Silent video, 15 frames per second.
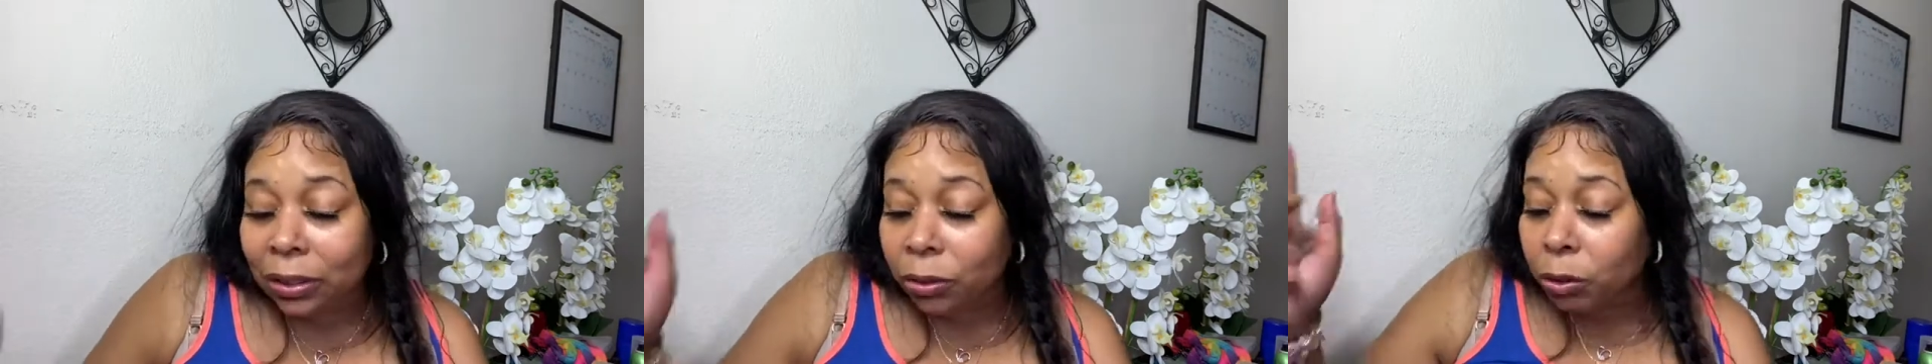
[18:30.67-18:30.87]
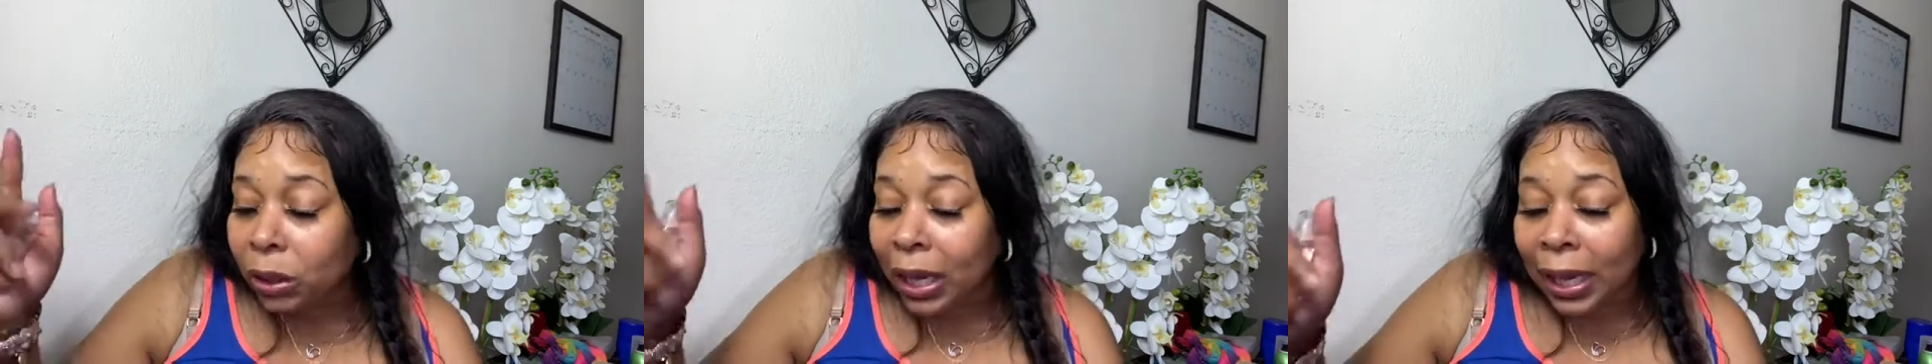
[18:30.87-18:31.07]

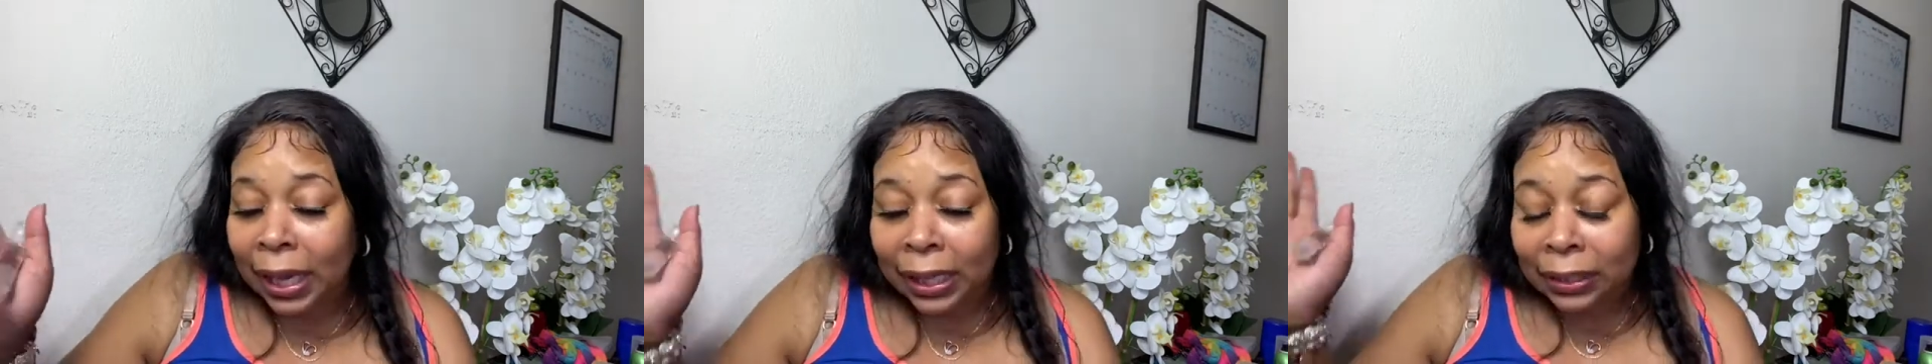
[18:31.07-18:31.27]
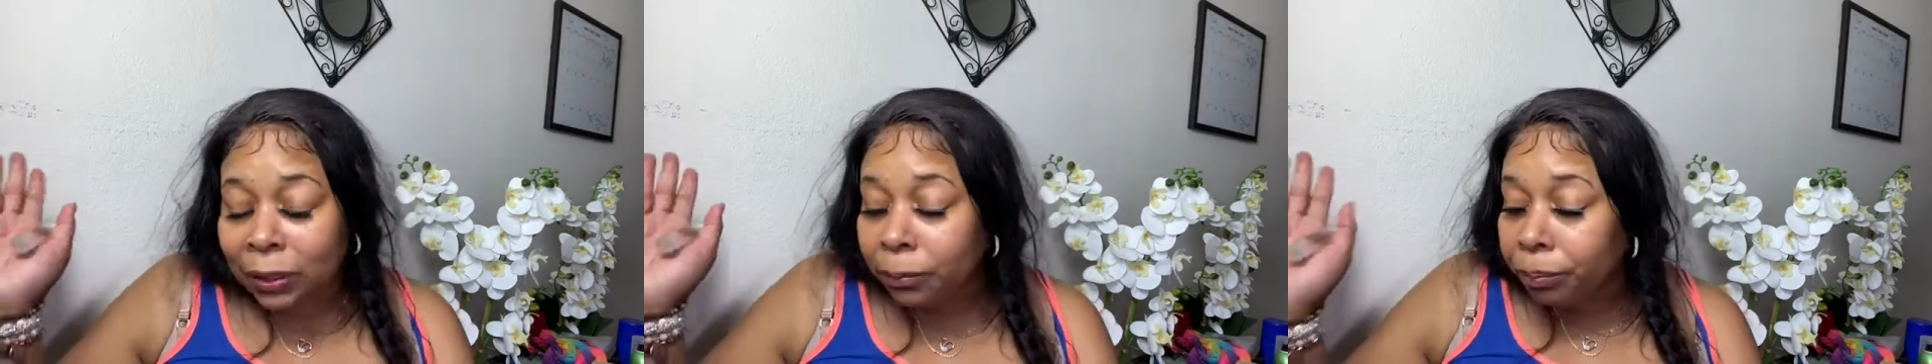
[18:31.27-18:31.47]
you
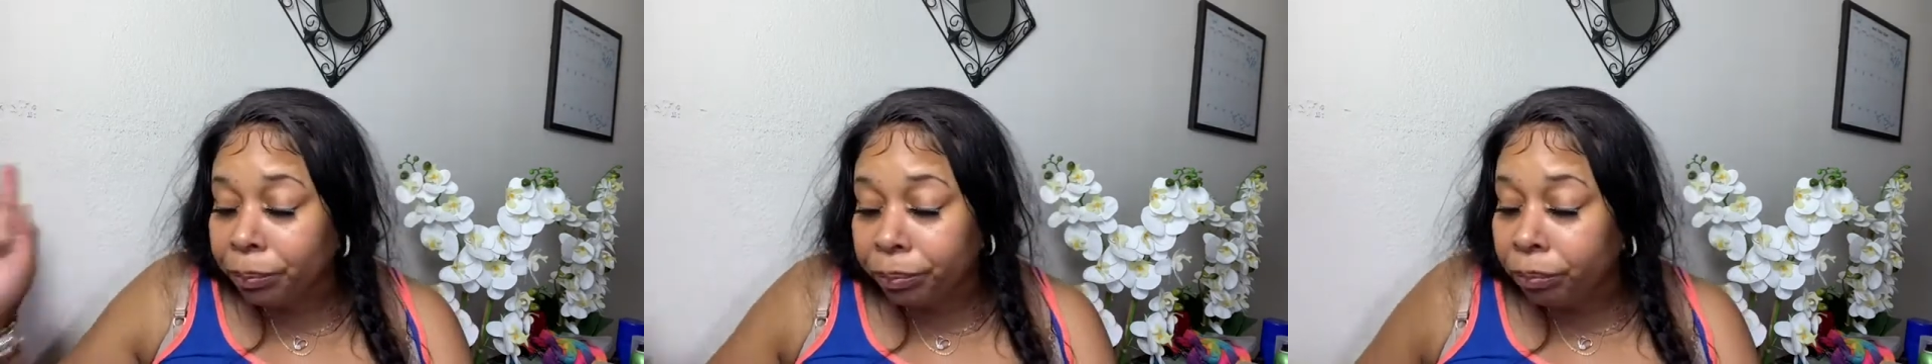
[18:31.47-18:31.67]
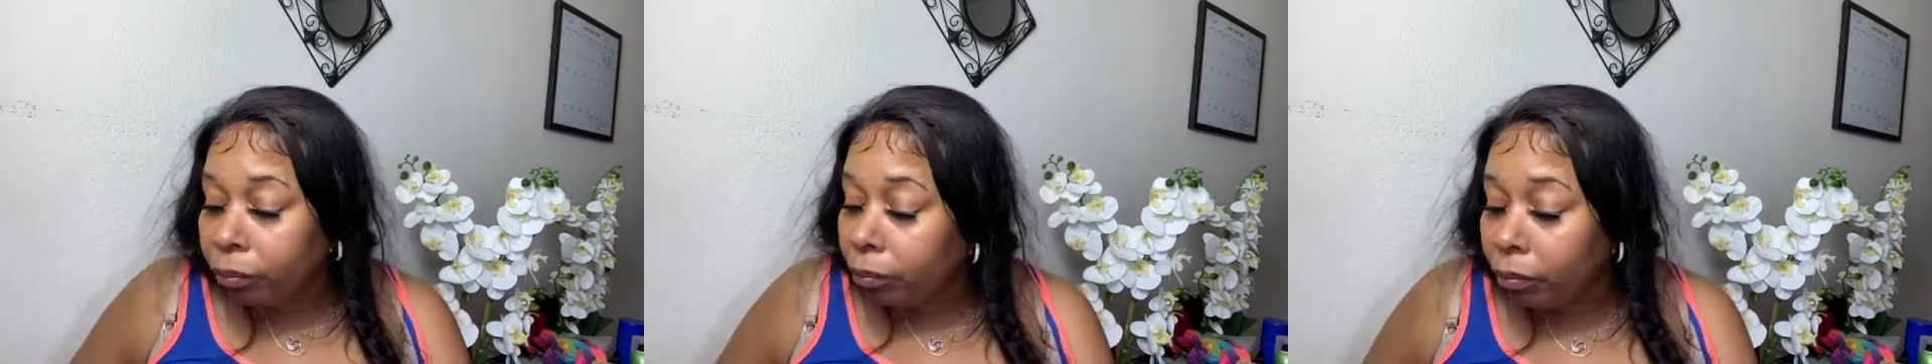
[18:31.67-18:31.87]
guys,
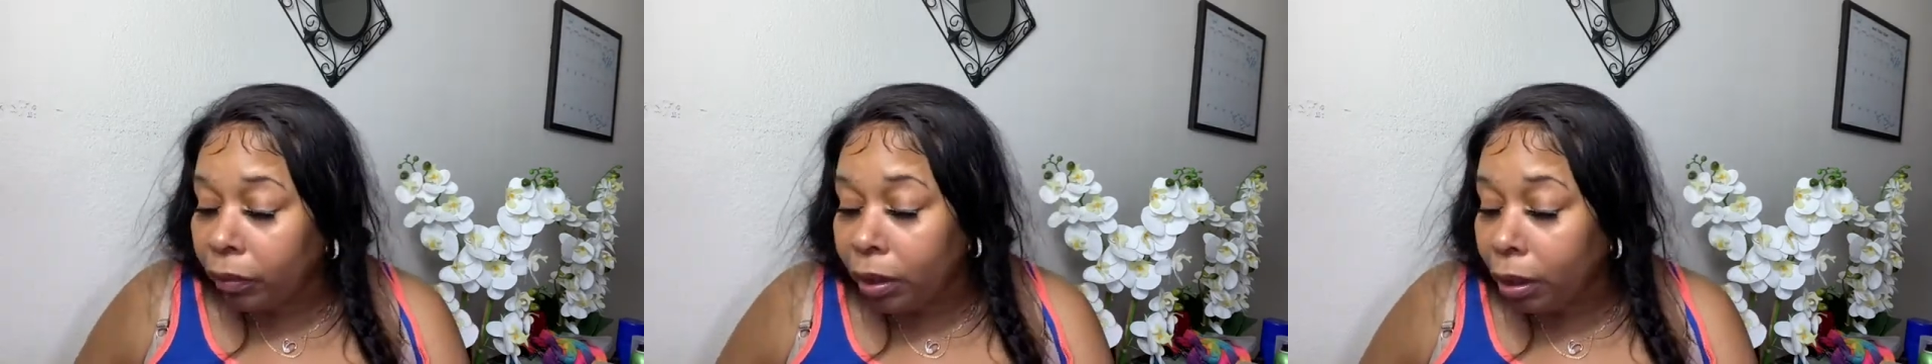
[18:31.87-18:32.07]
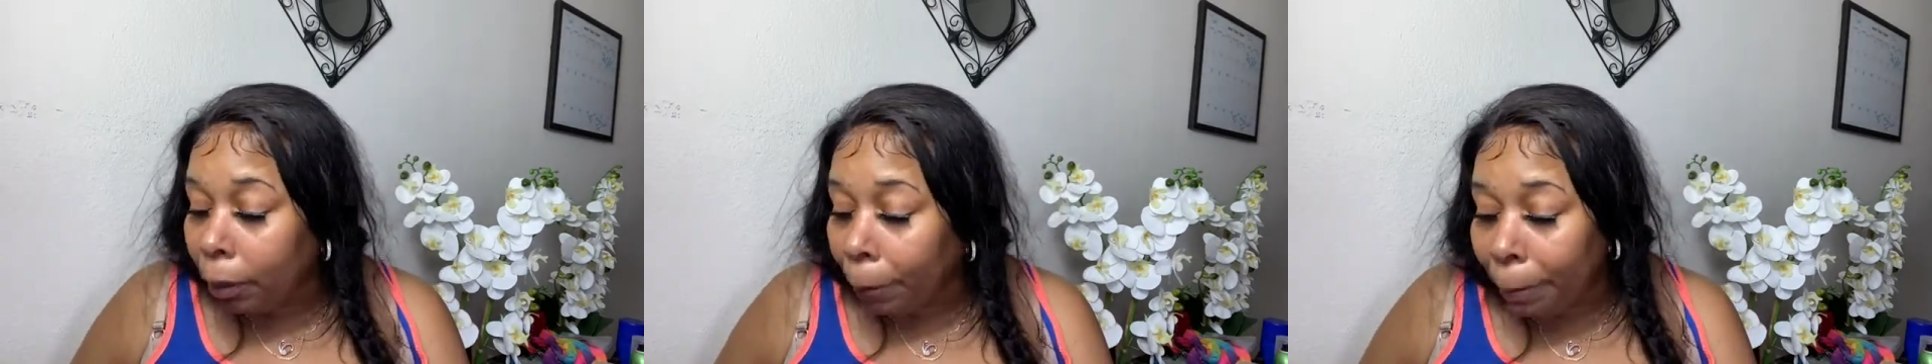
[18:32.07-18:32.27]

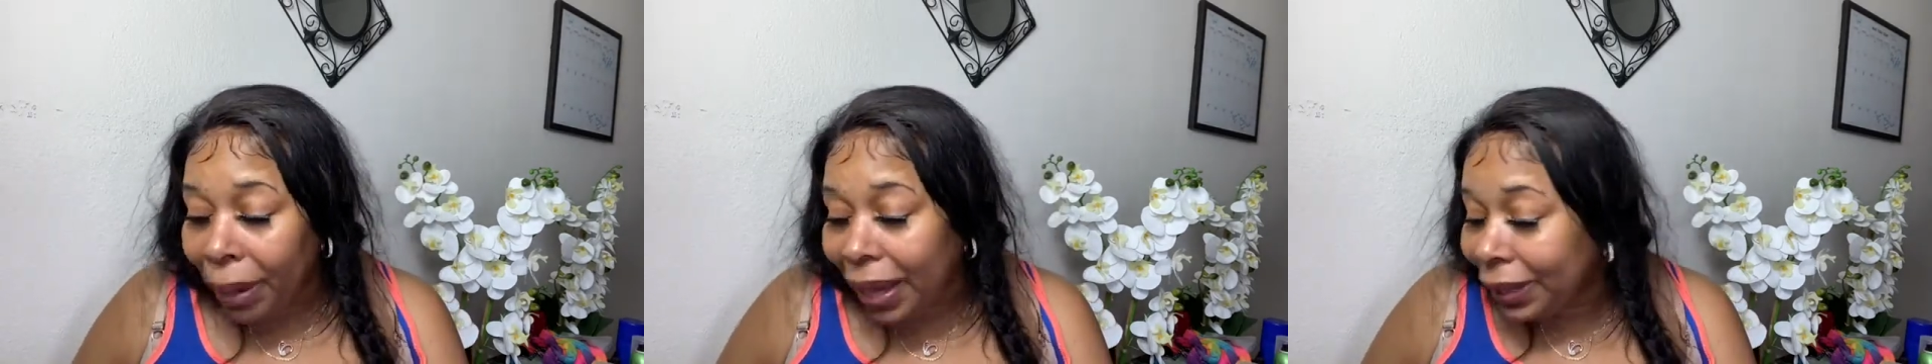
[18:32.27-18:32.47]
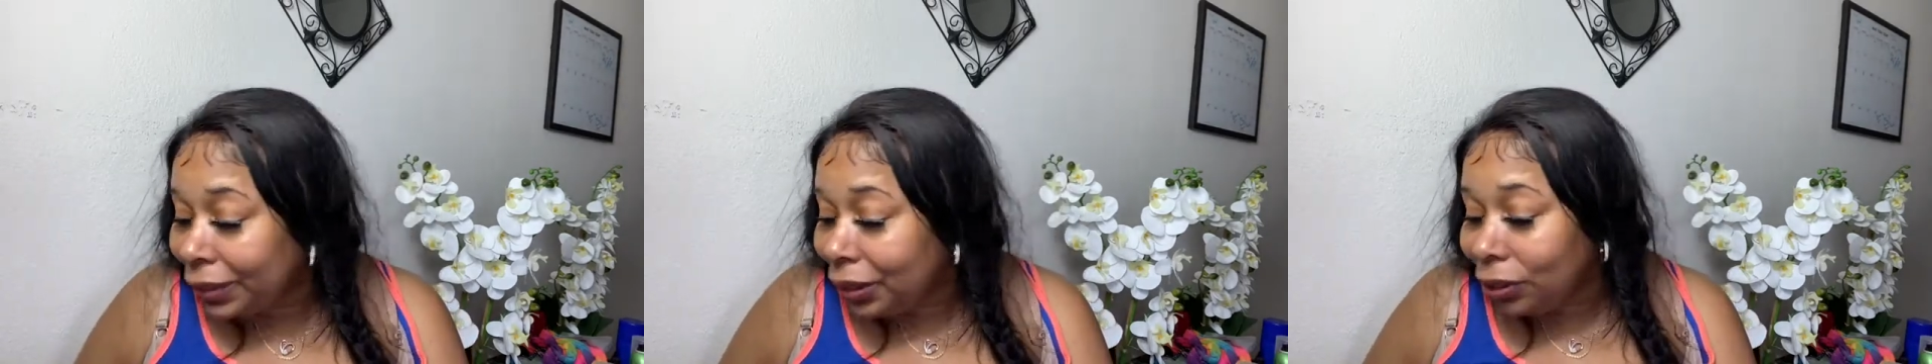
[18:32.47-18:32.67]

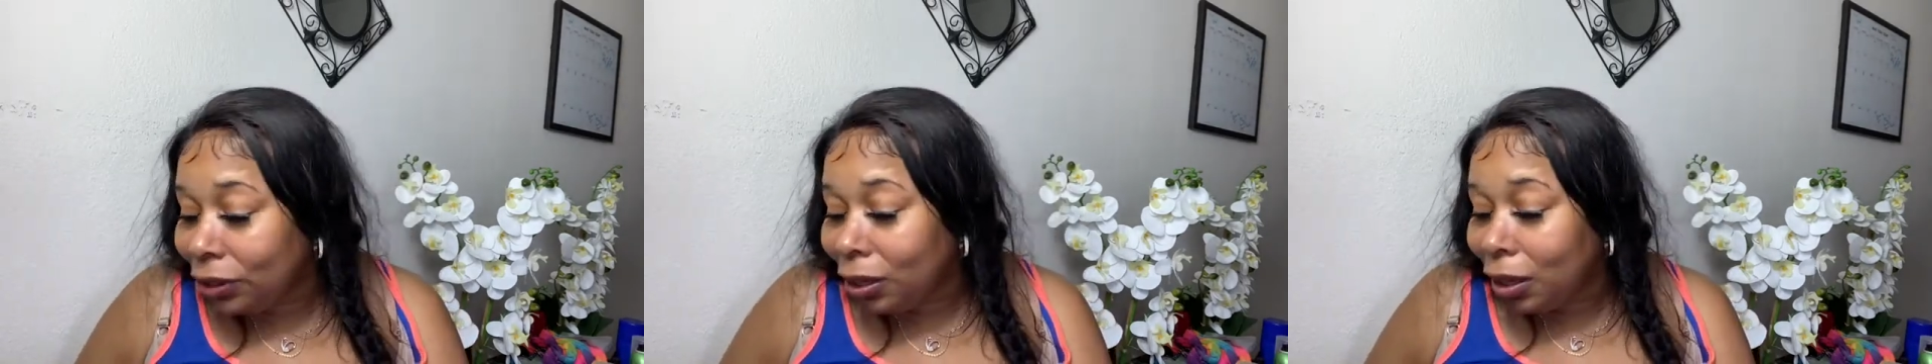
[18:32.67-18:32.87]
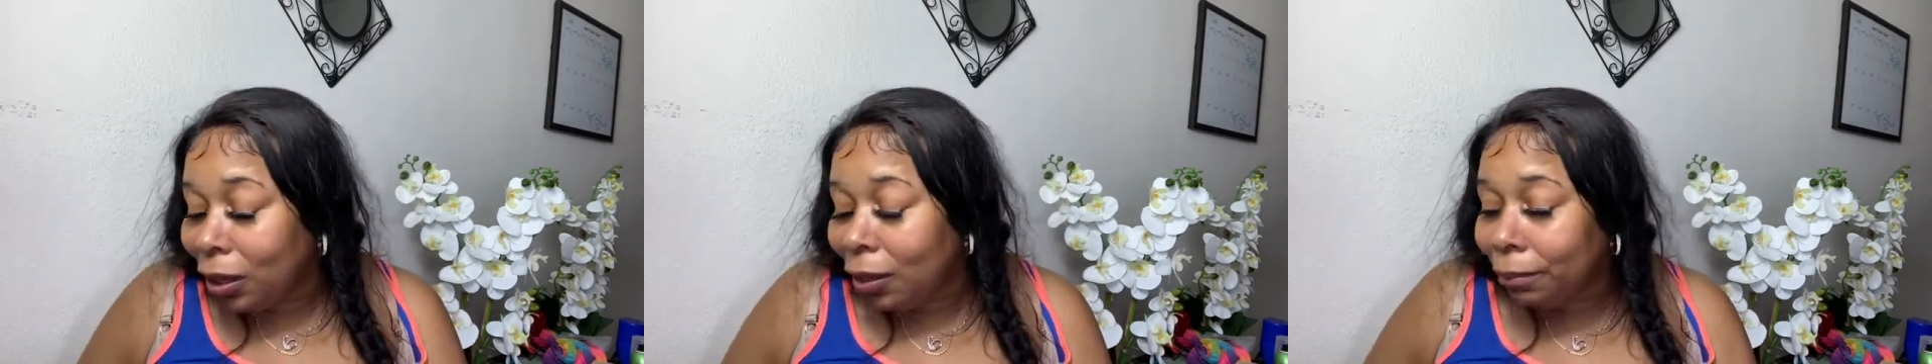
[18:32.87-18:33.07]
boxy
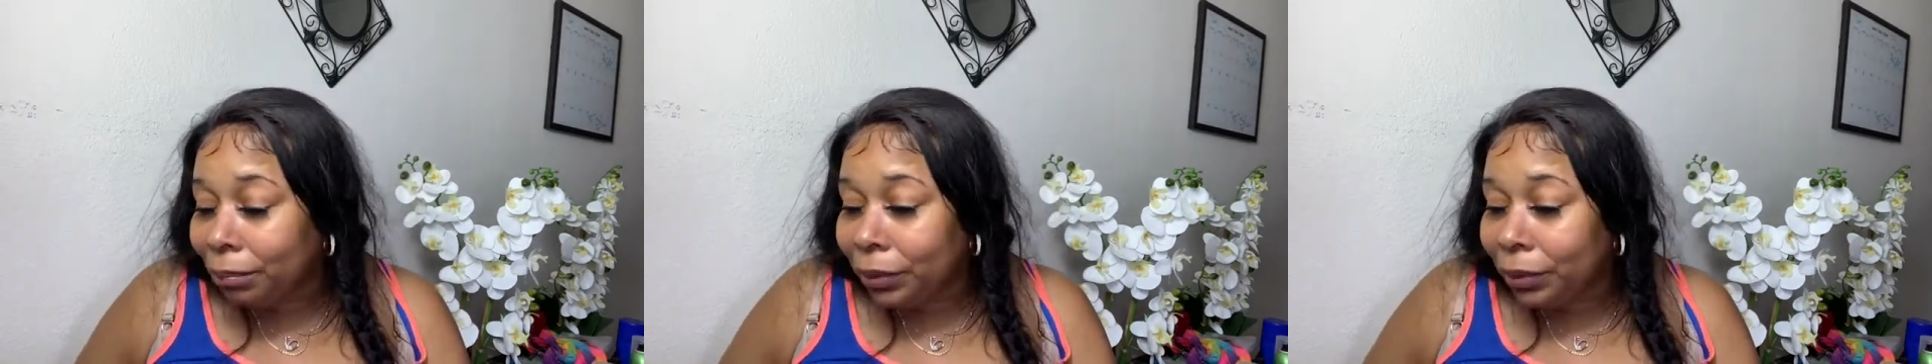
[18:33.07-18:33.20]
charm